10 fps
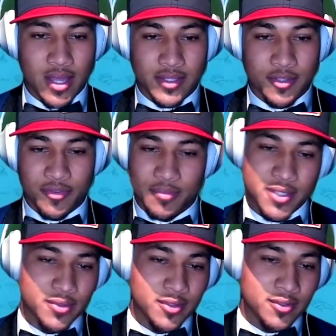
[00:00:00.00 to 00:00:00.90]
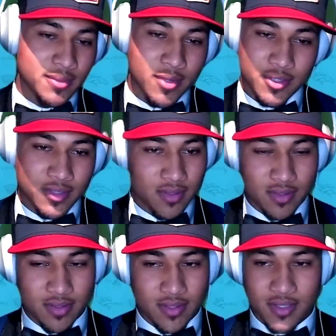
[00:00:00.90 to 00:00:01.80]
So for me, it was emotional
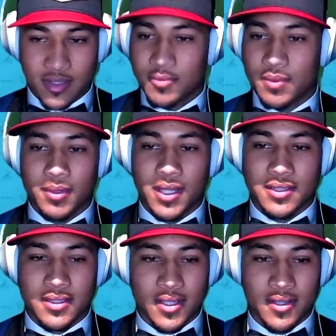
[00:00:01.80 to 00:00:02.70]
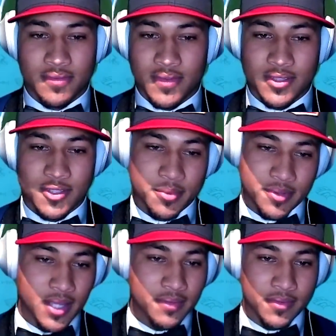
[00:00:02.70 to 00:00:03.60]
and just super blessed. I felt super
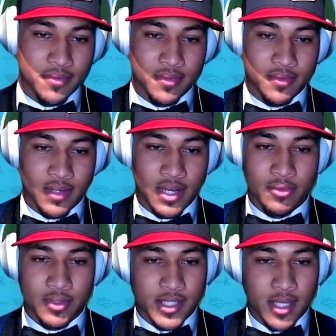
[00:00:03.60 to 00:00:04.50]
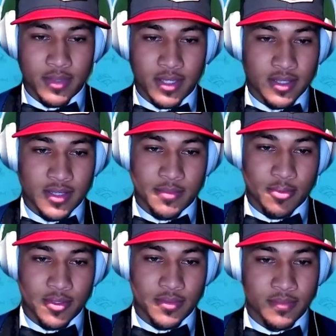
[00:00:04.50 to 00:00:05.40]
thankful for everyone that's helped me get to this point.